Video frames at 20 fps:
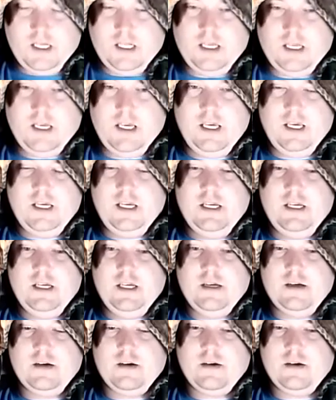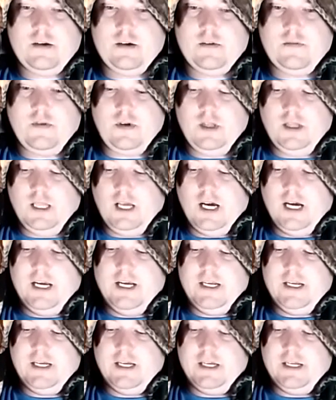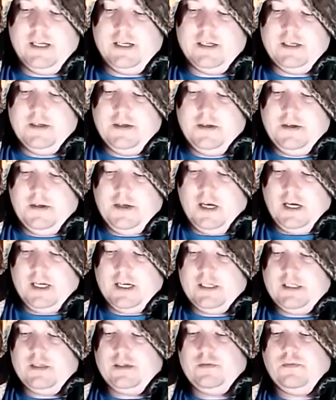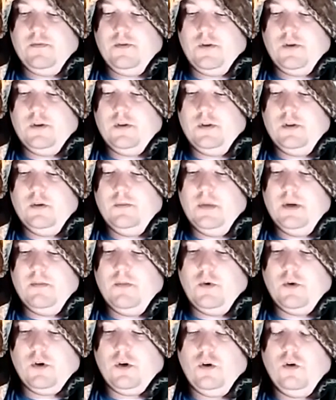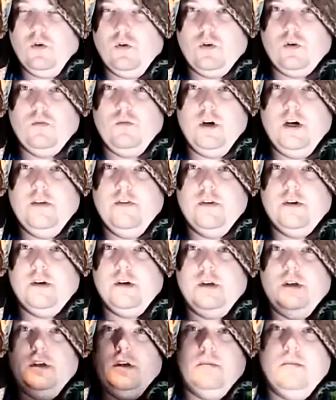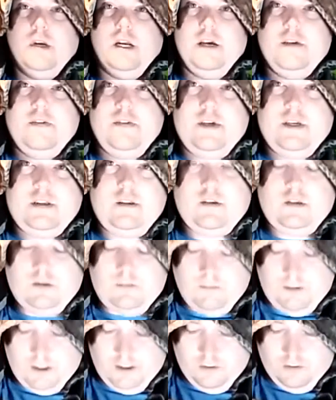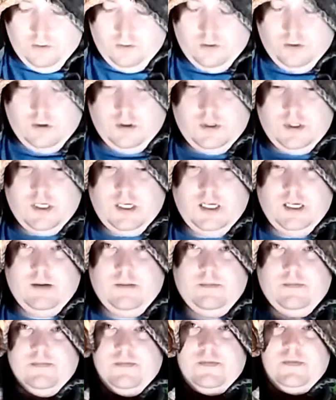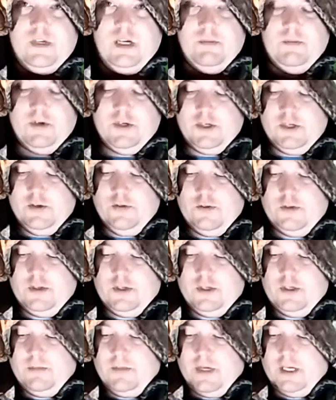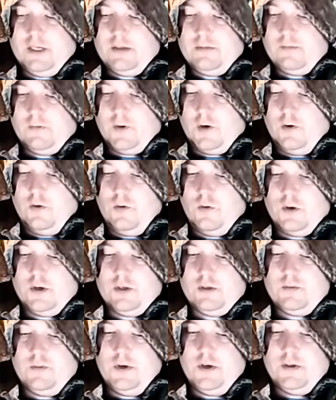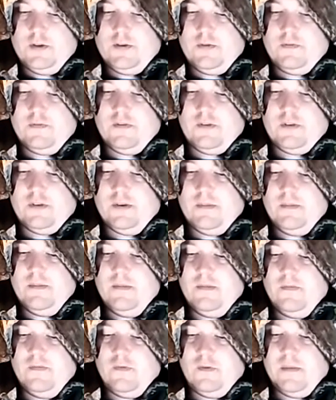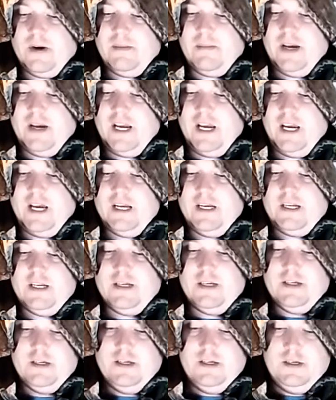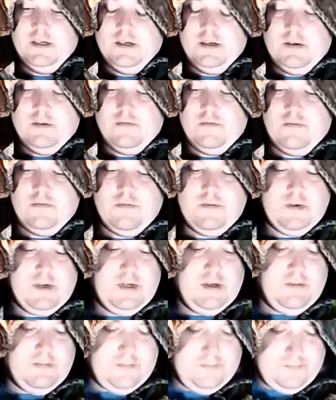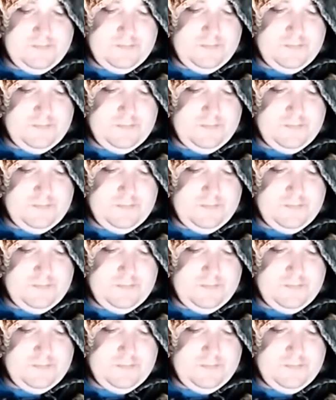heated or a lining in it. I guess it's for a little bit more colder weather, but I think it looks pretty cool. I'm going to use it to make some recordings with for my band, and